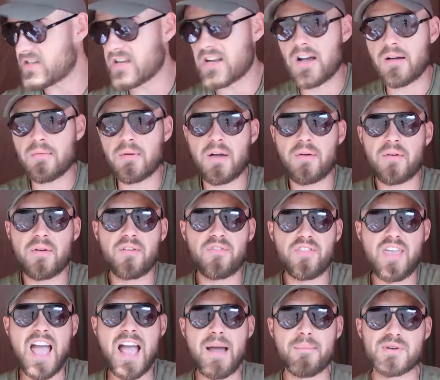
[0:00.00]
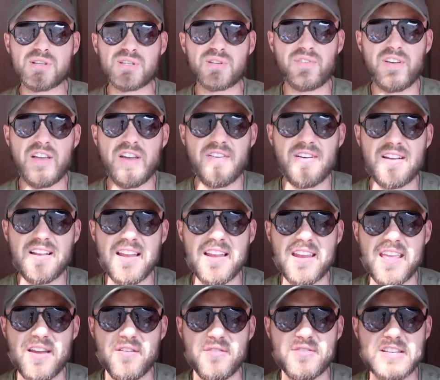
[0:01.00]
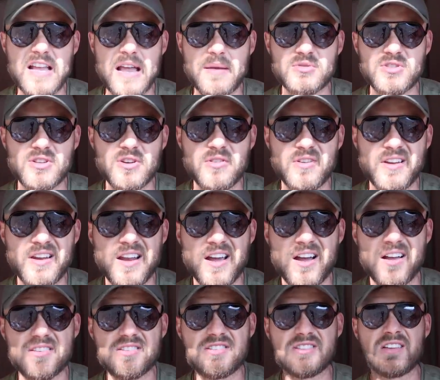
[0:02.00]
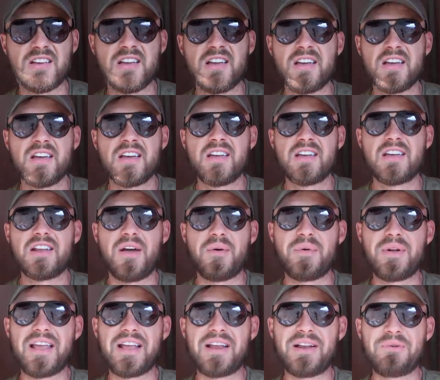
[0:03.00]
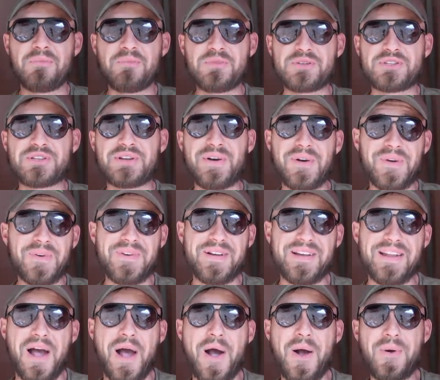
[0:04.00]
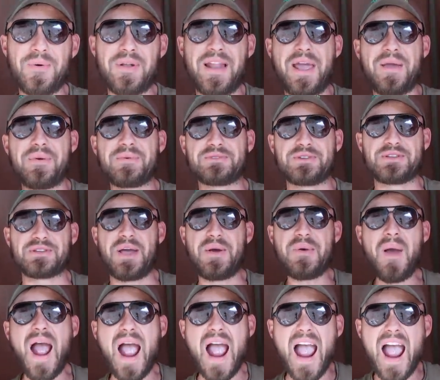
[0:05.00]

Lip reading: the alarm going off. The atmosphere at Linear is absolutely nuts. You know, when England was scoring, the whole lake was just going,